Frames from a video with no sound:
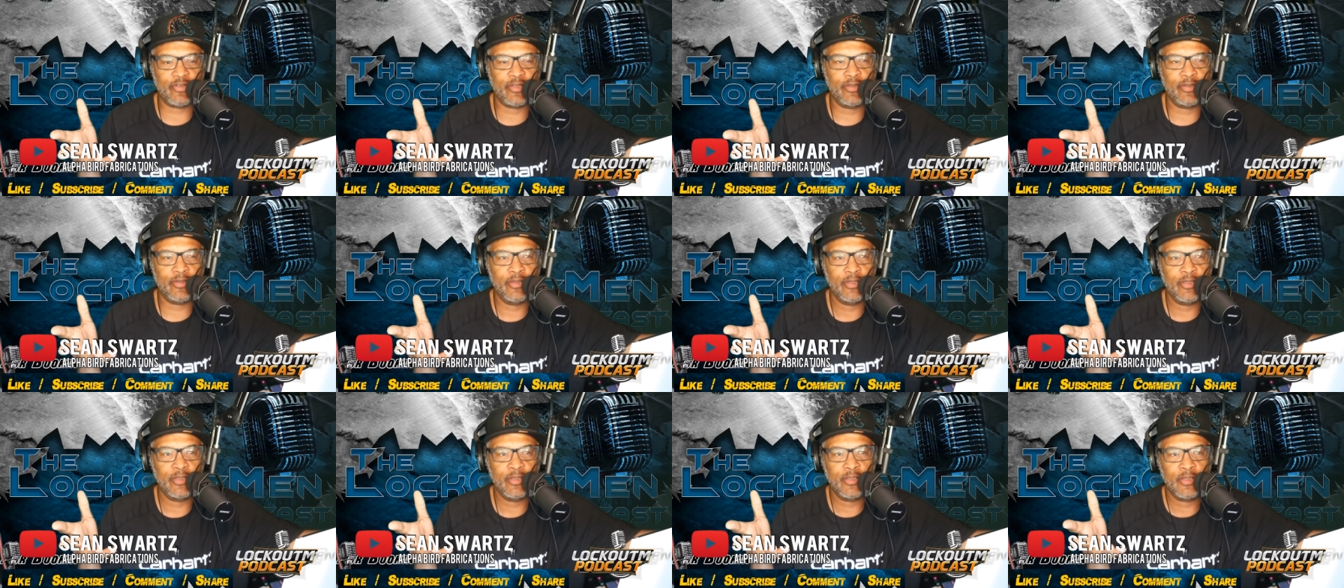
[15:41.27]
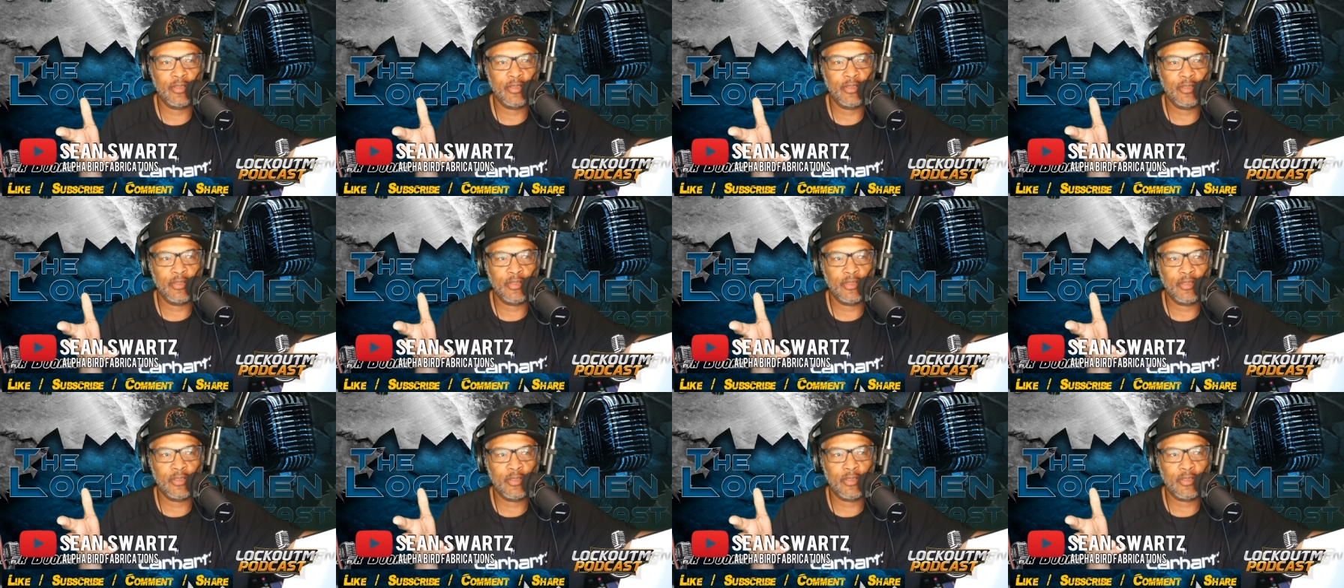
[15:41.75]
no
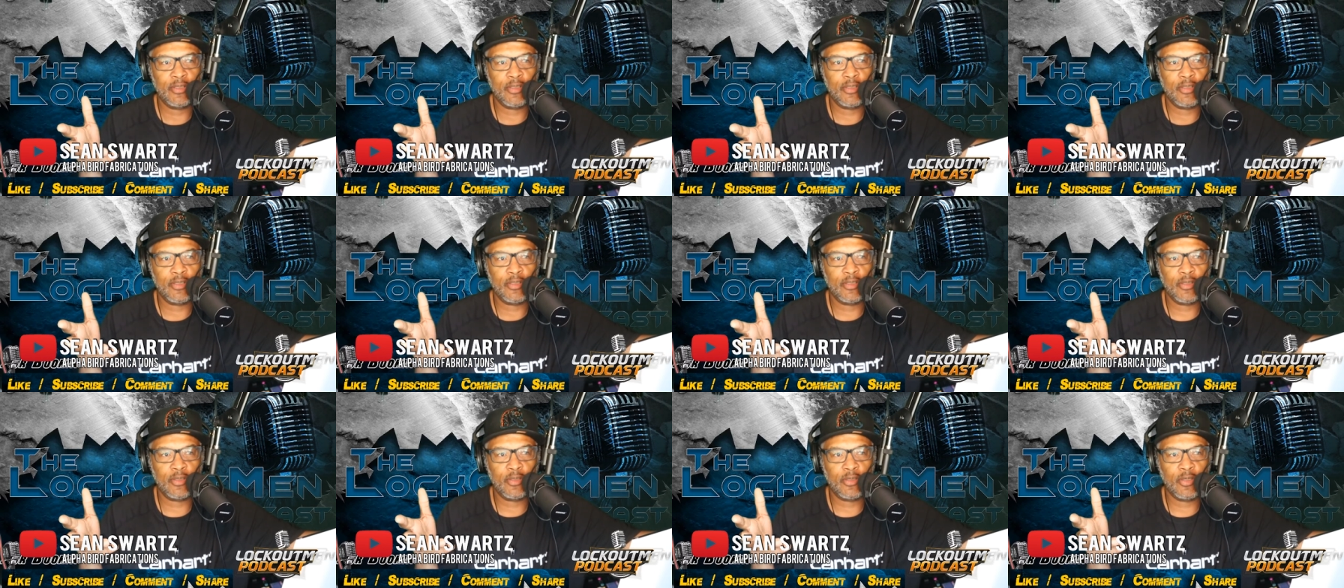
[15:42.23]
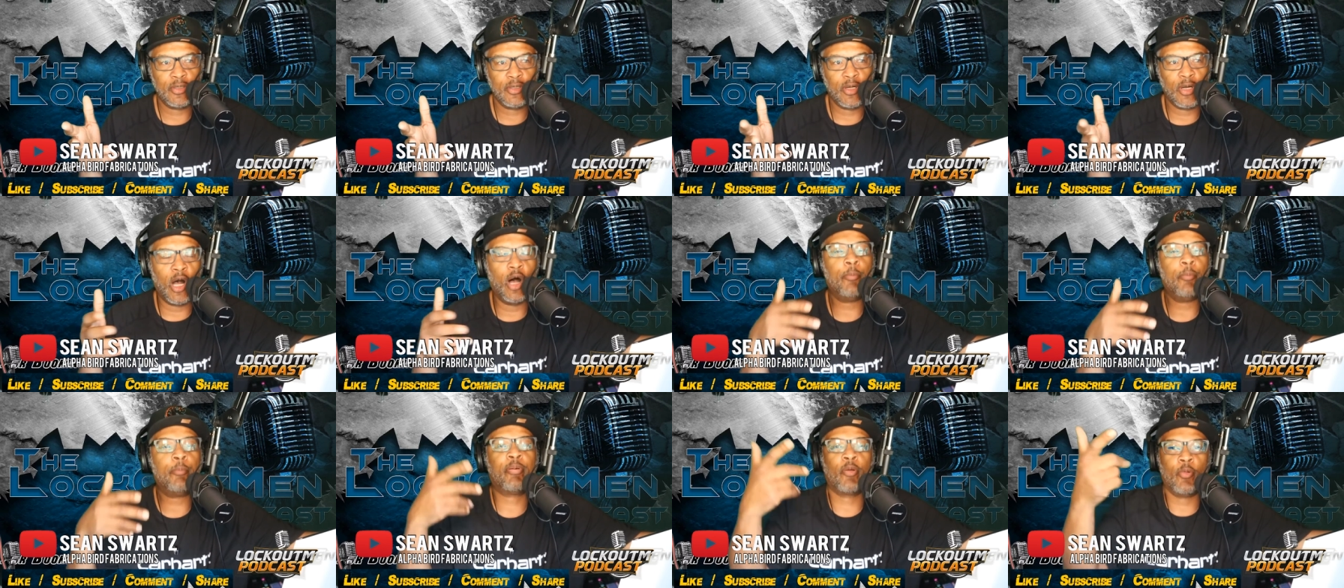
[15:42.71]
probation or parole. I oh,
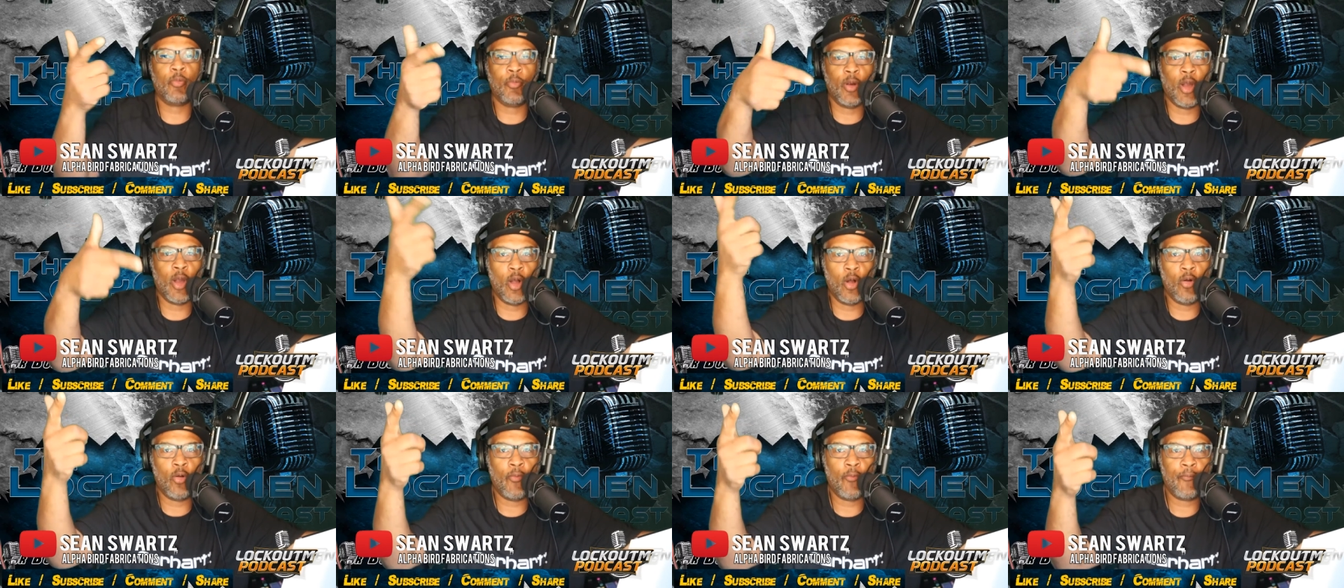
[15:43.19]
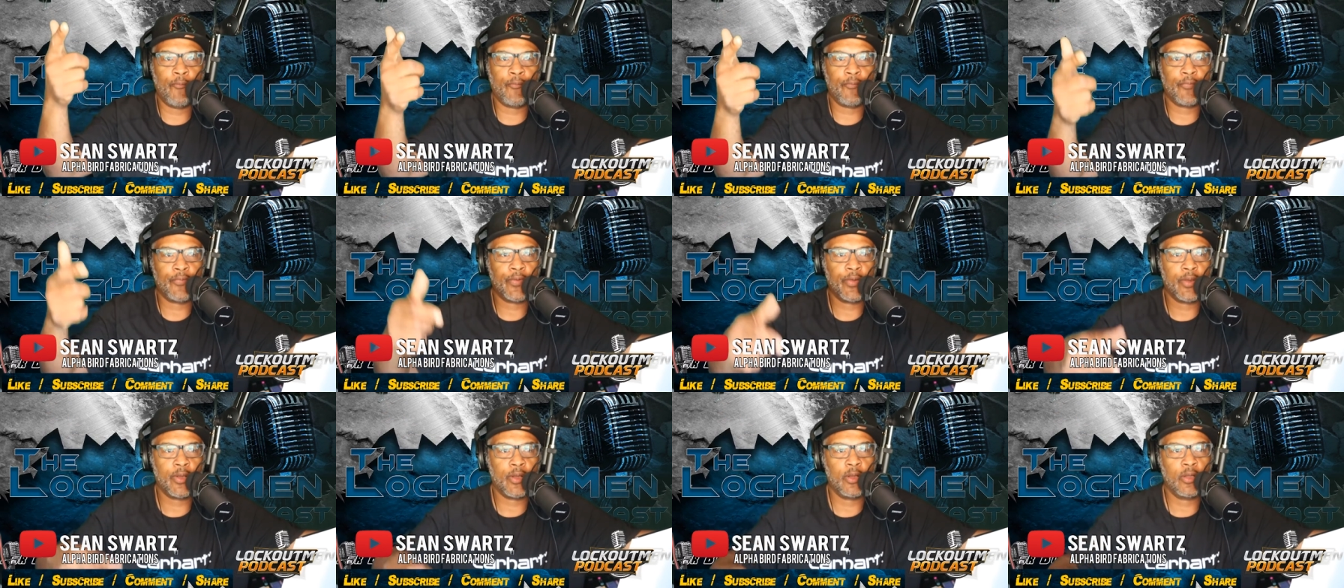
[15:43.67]
didn't have parole. parole. I didn't
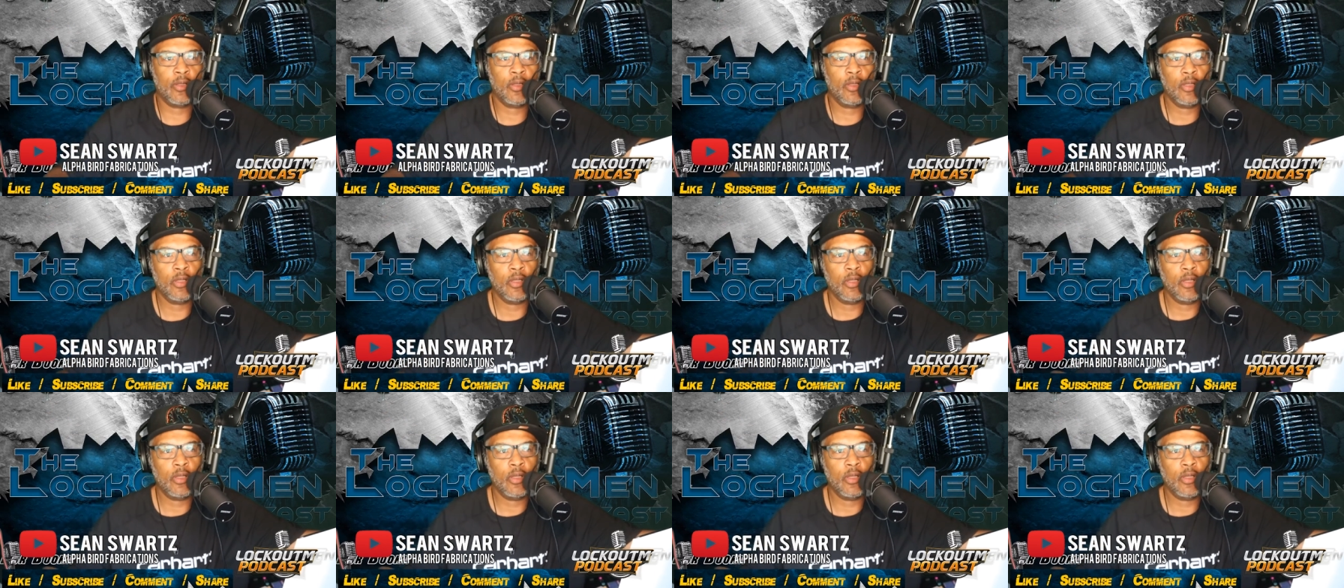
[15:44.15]
have anything.